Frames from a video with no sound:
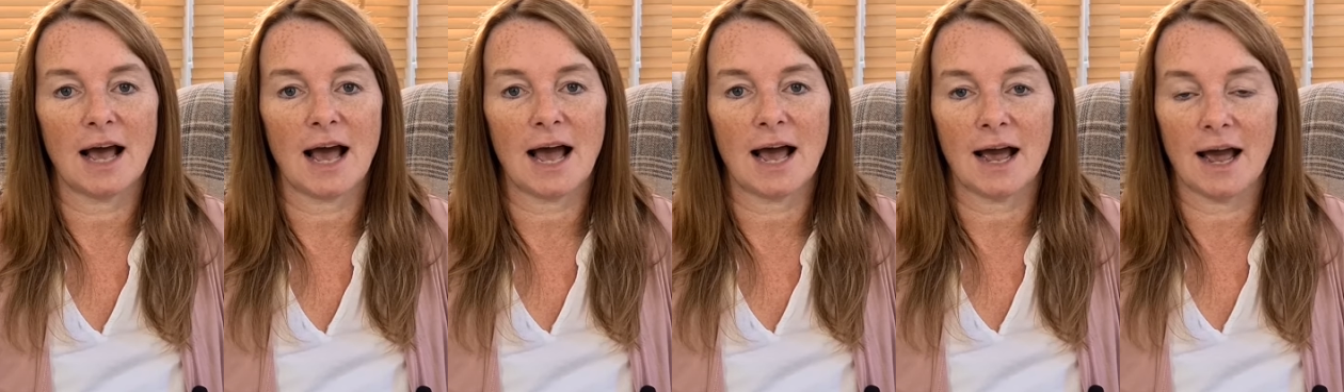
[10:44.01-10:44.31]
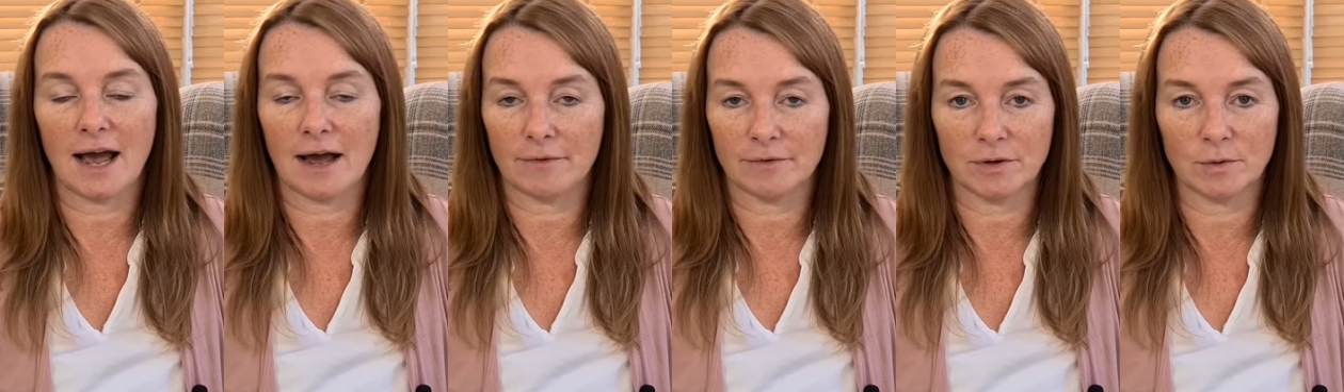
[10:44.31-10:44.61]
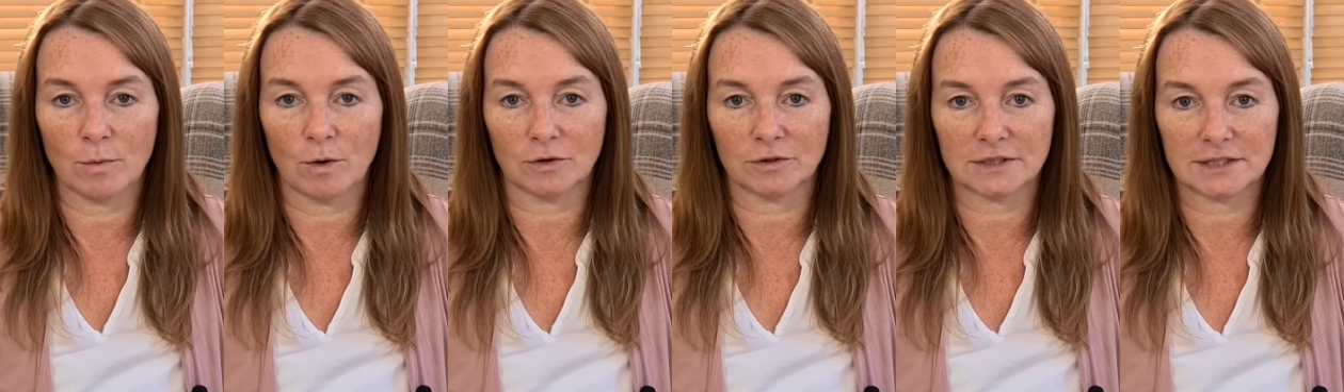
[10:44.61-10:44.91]
how you
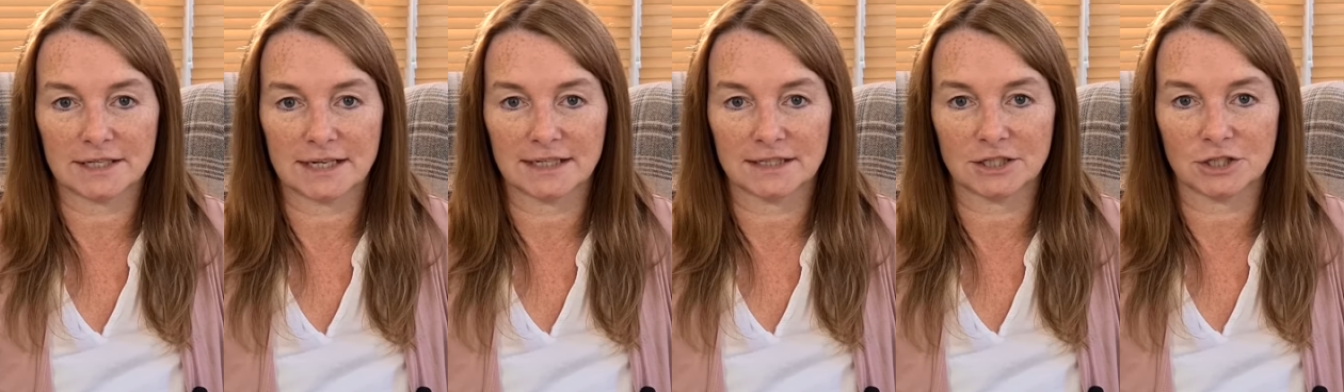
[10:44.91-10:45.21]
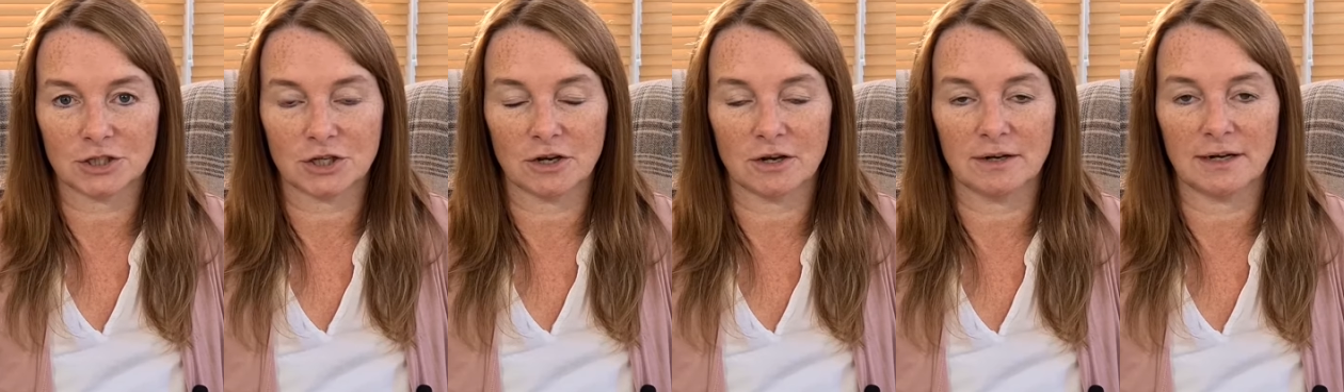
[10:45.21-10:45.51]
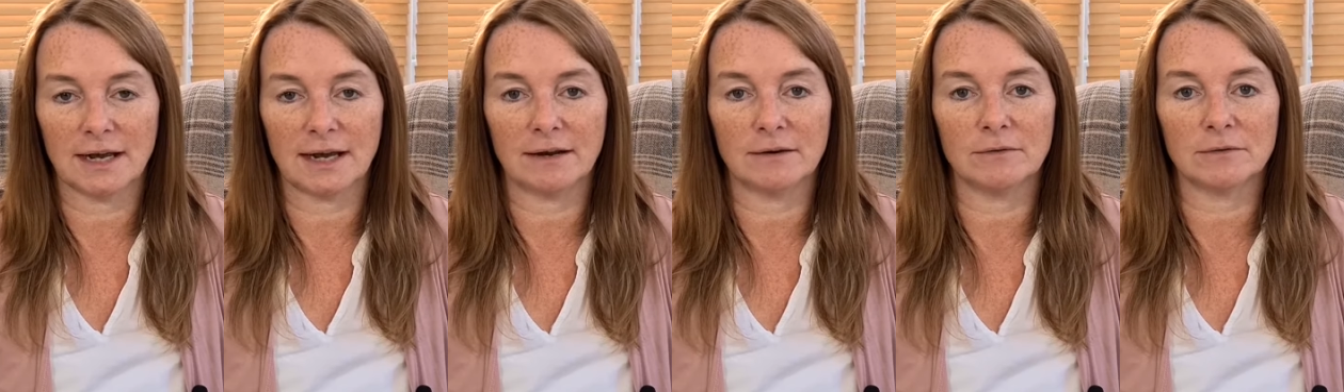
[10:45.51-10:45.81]
want it to turn
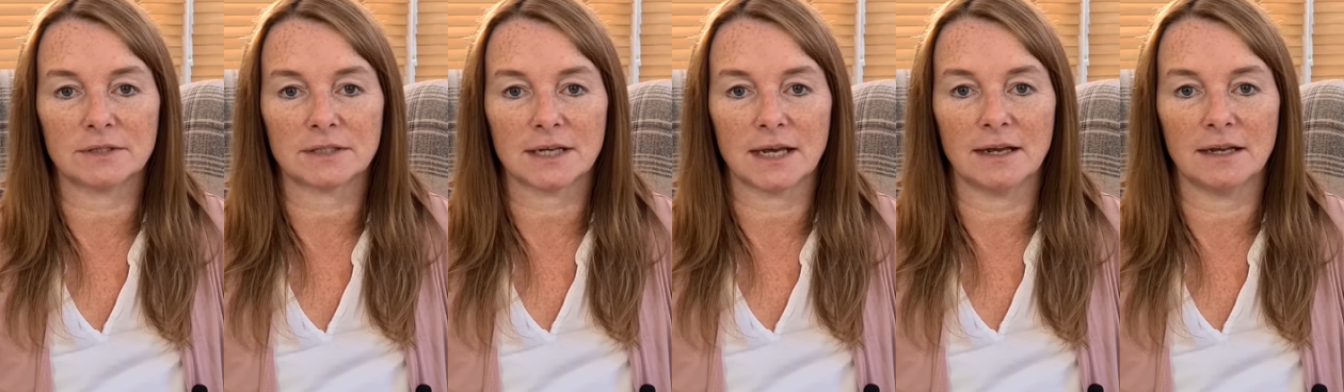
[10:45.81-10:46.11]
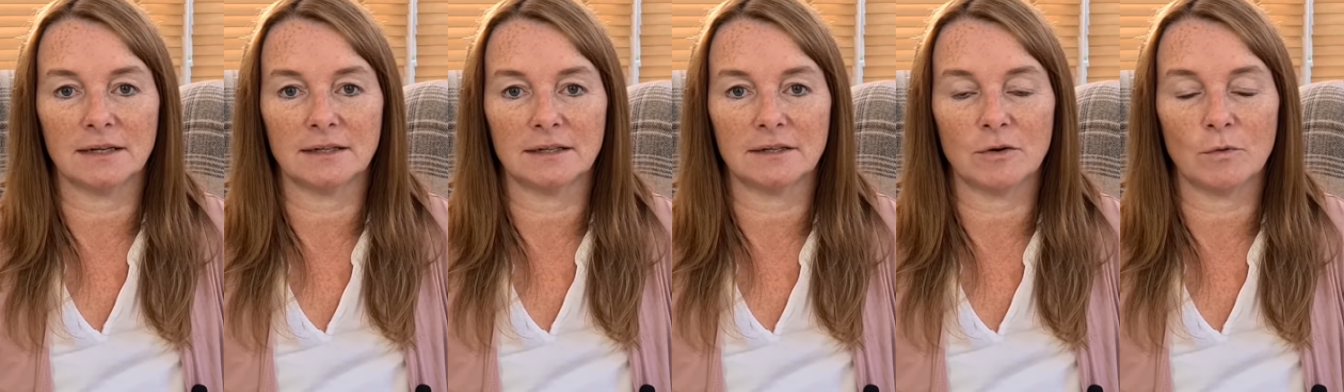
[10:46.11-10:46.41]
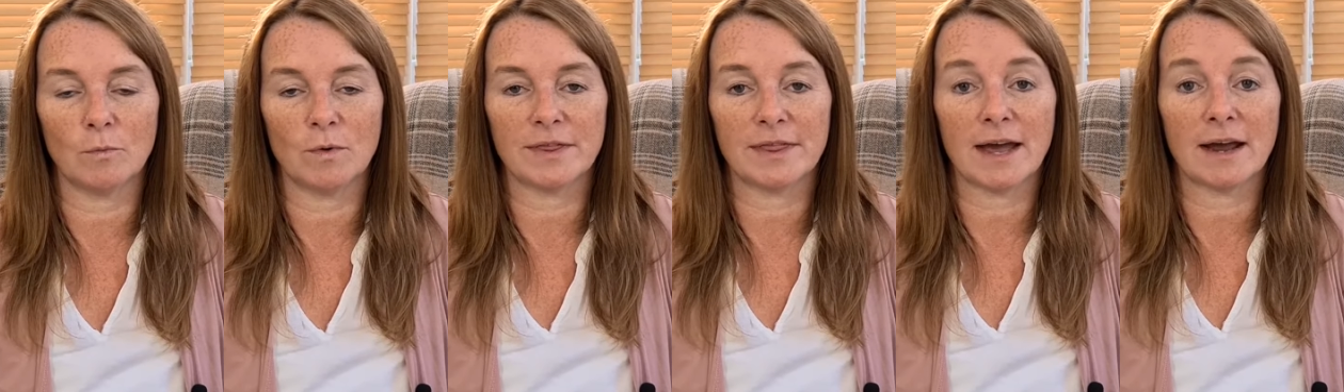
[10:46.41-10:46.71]
out, and
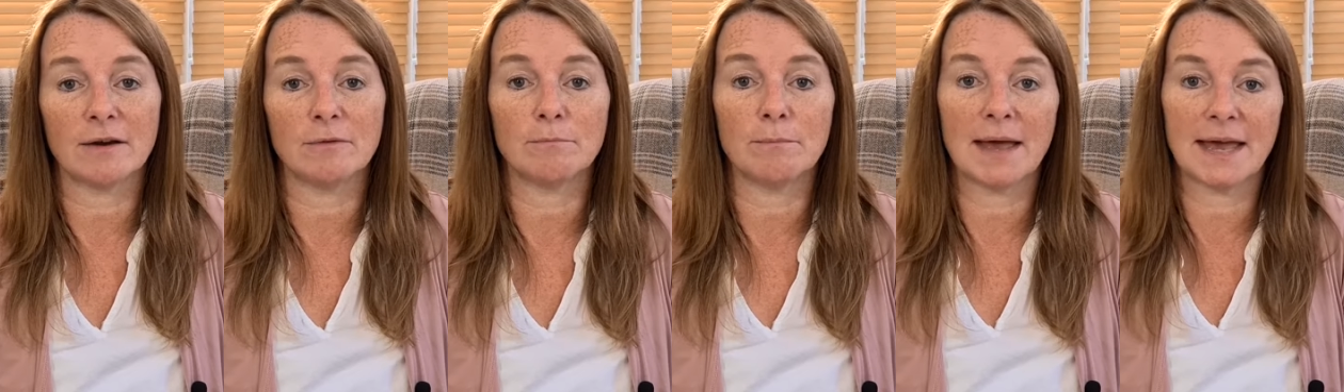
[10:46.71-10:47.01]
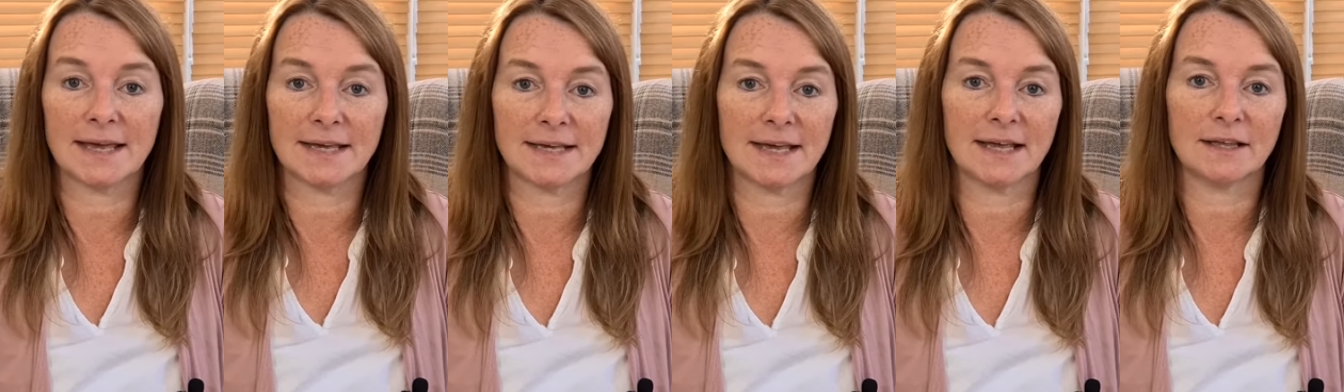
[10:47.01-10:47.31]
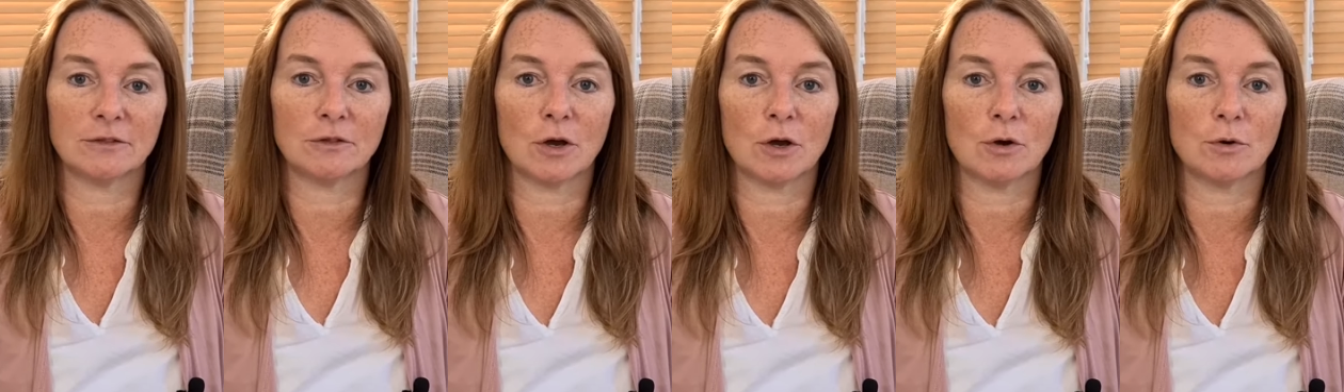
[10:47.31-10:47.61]
without making
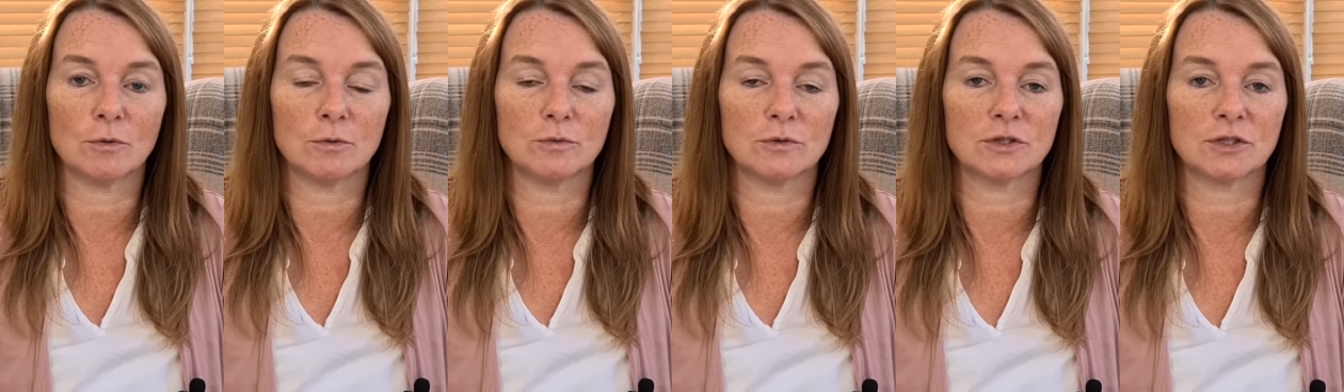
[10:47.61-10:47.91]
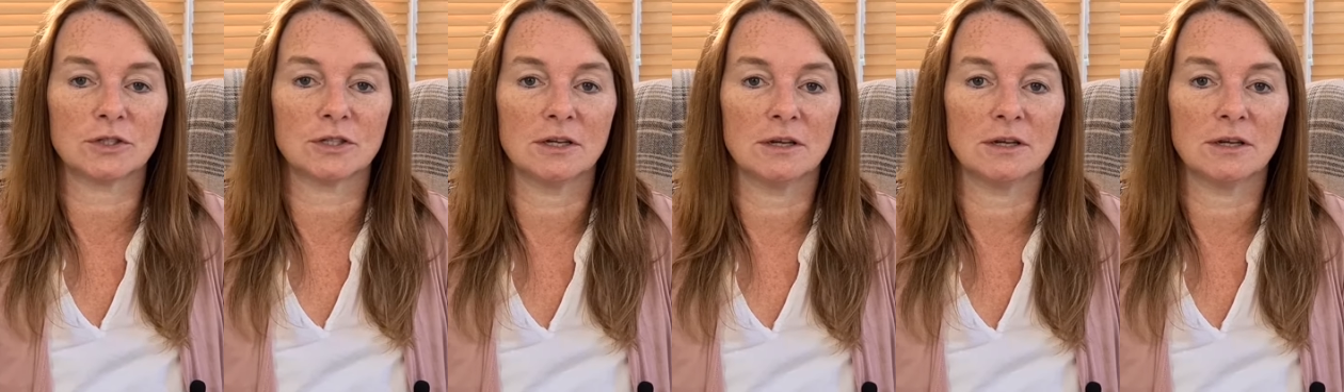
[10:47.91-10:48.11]
those